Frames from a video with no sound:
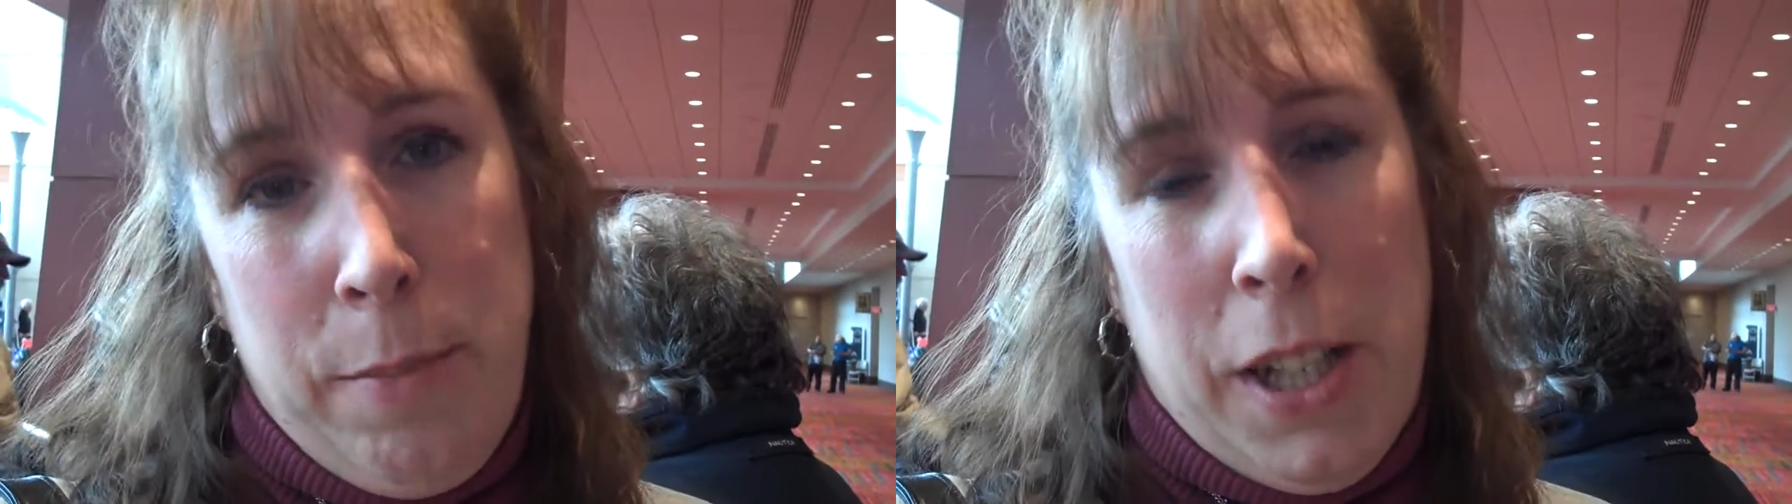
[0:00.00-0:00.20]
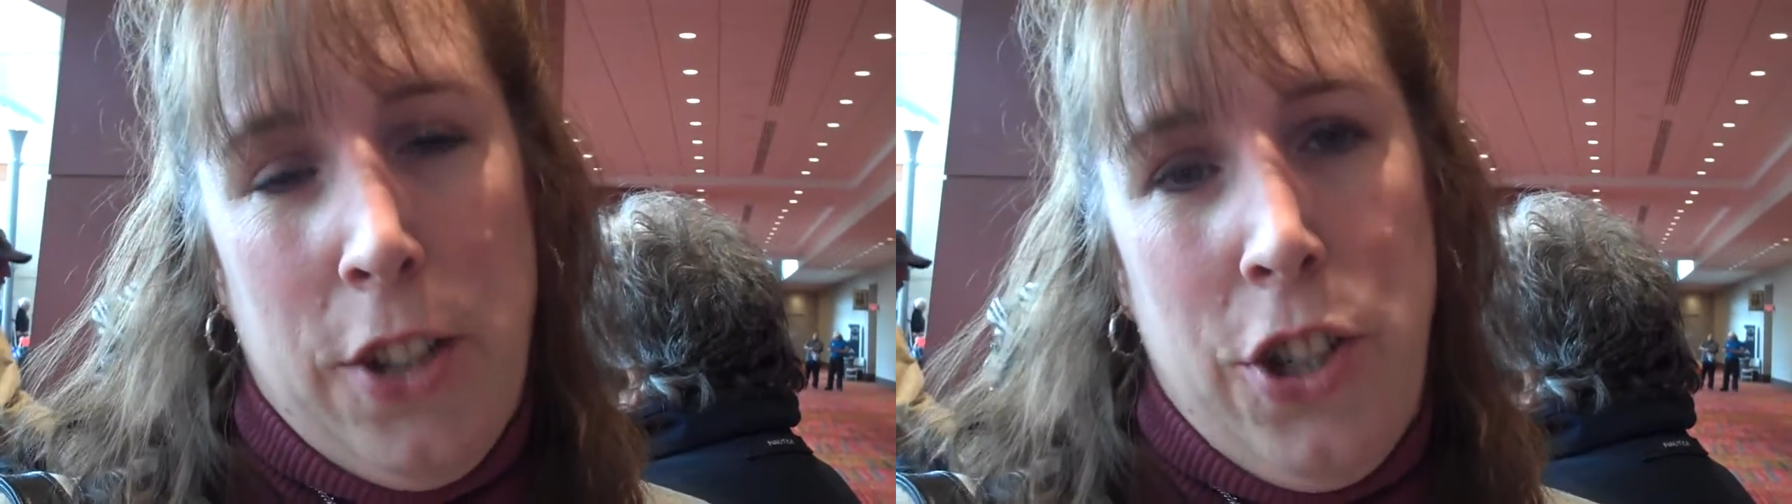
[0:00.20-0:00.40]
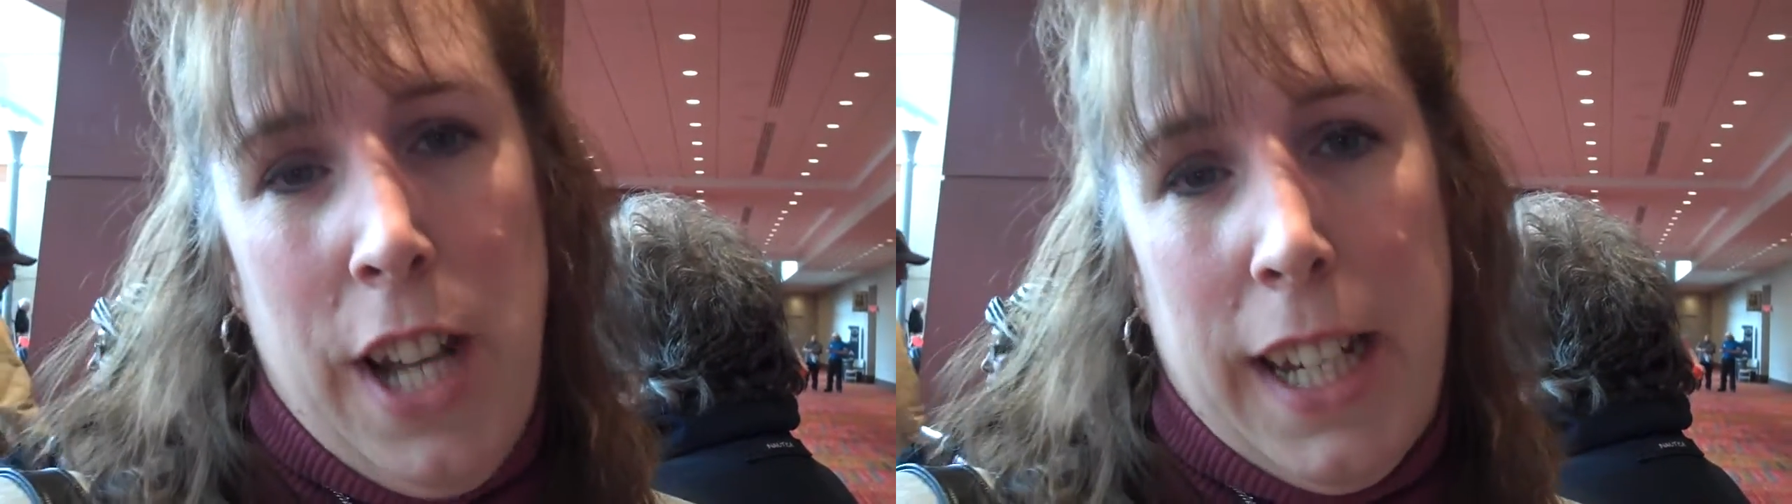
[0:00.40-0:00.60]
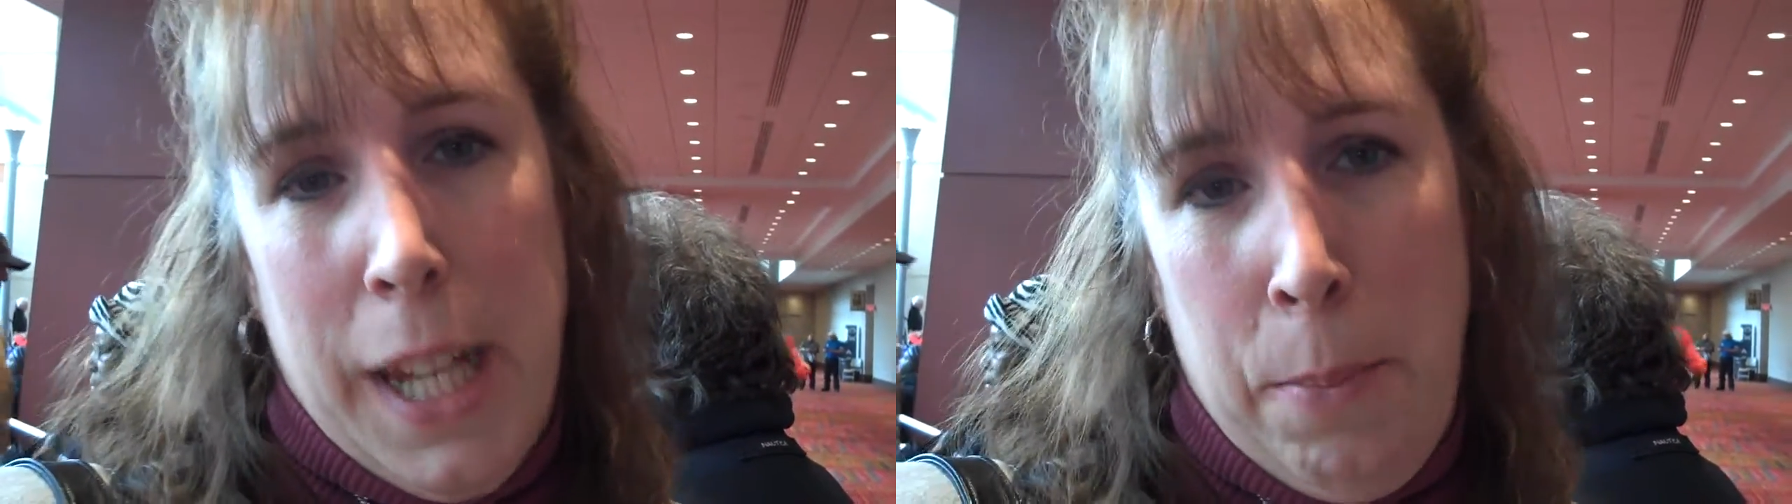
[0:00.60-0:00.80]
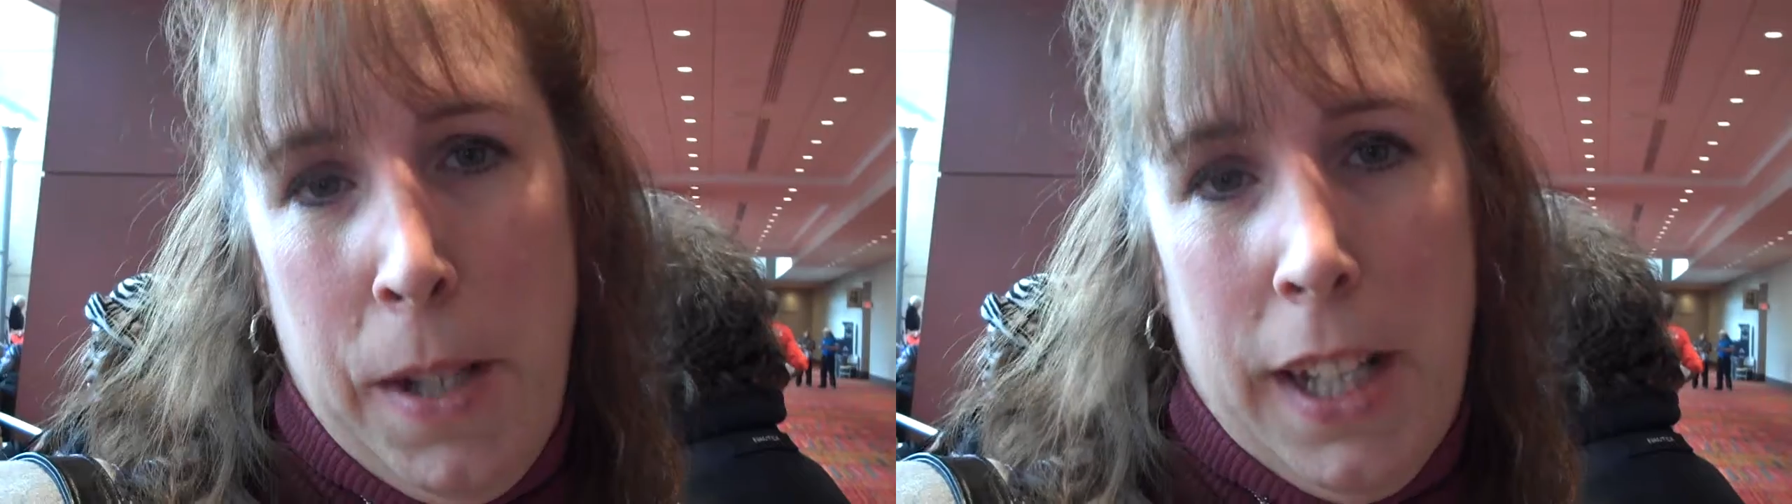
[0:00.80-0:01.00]
because you're not
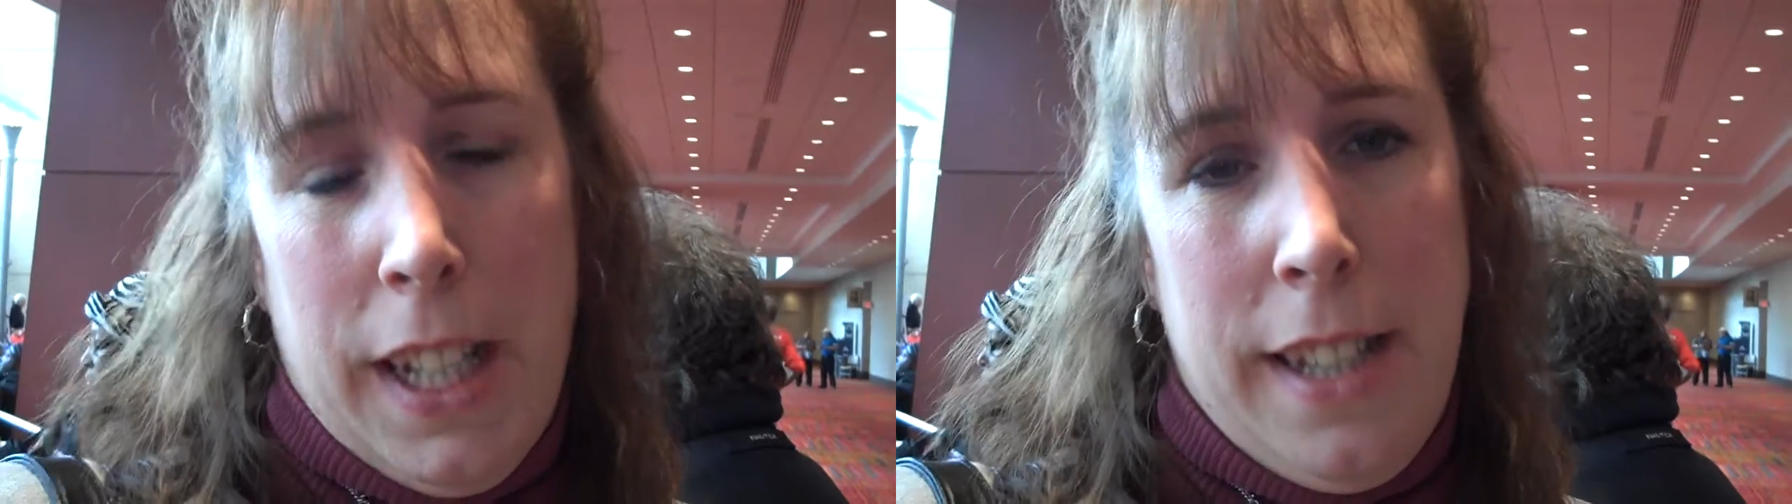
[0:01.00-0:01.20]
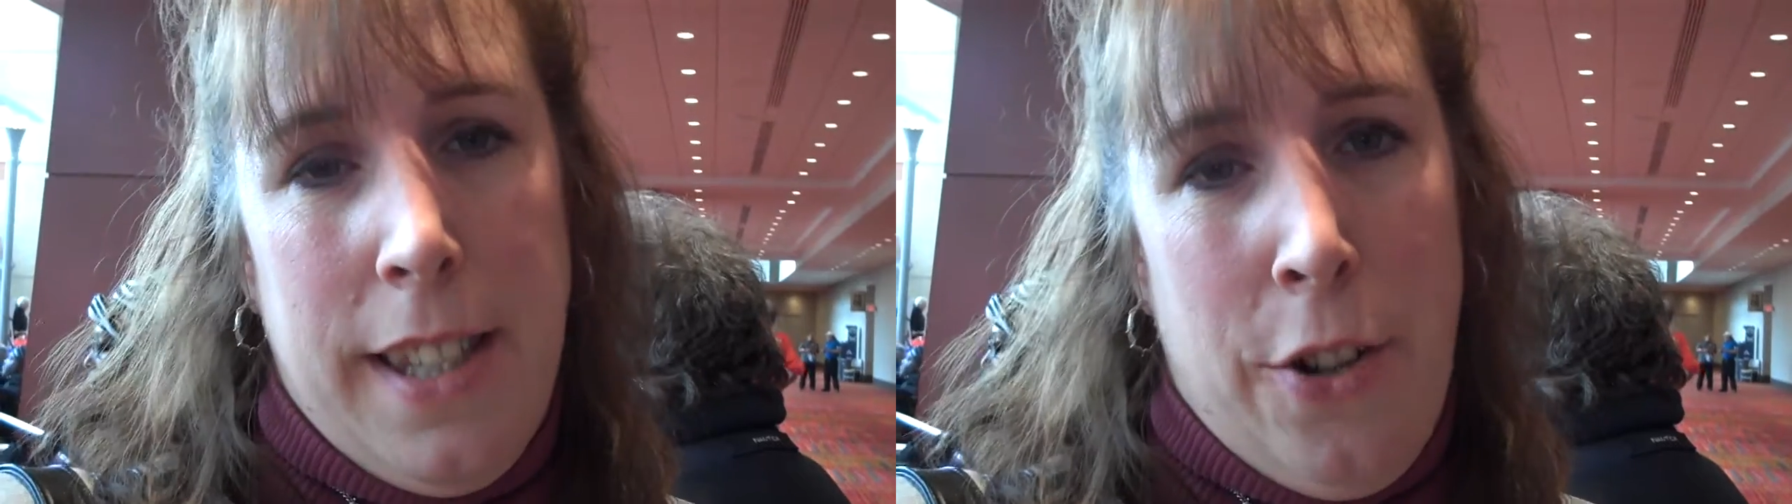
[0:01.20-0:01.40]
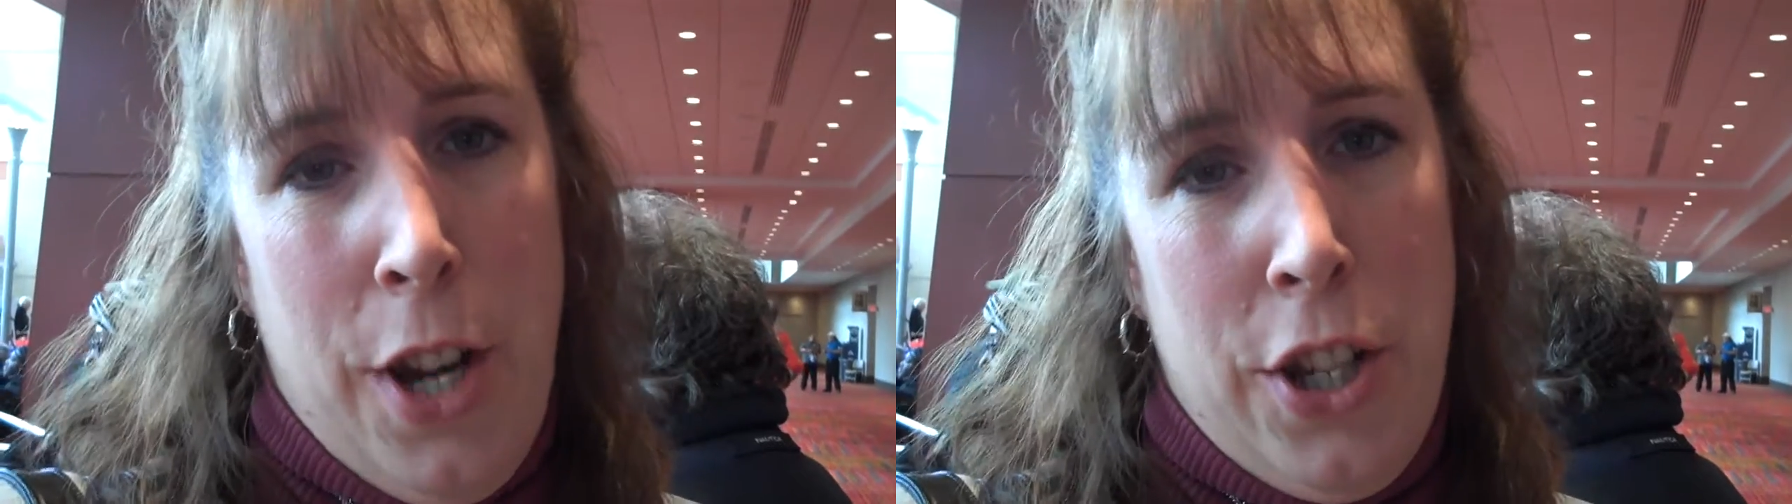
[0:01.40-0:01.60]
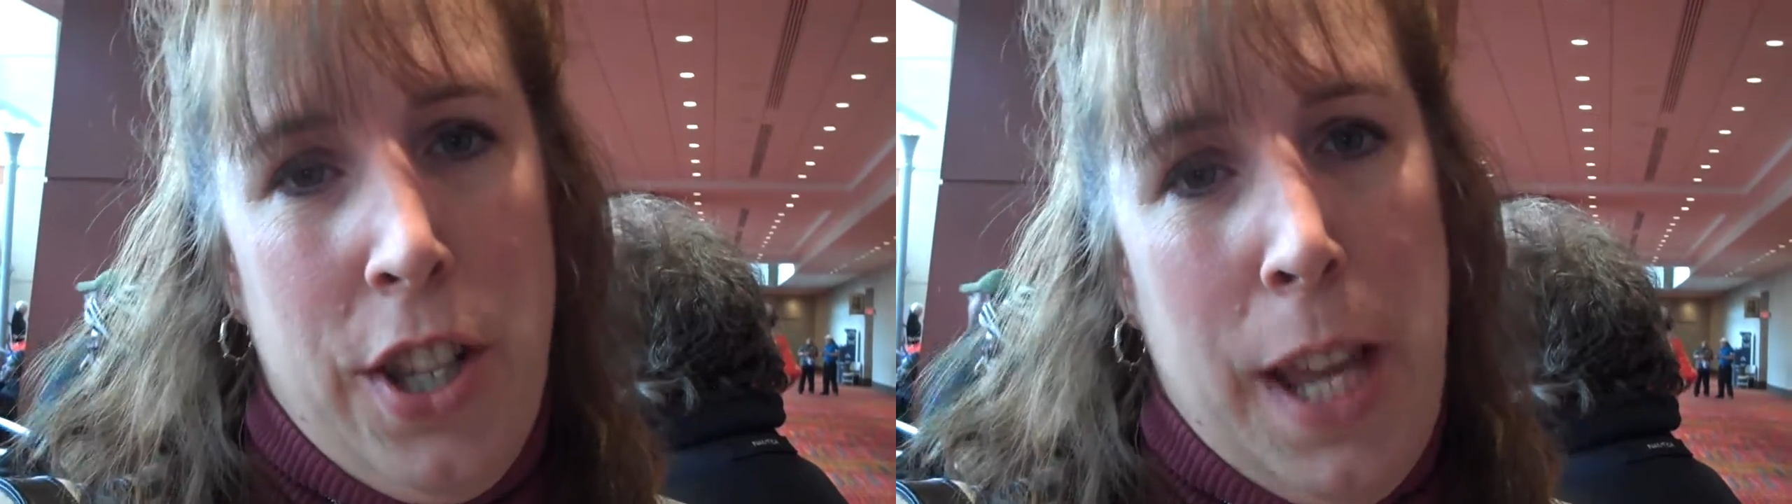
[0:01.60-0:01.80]
keeping in consideration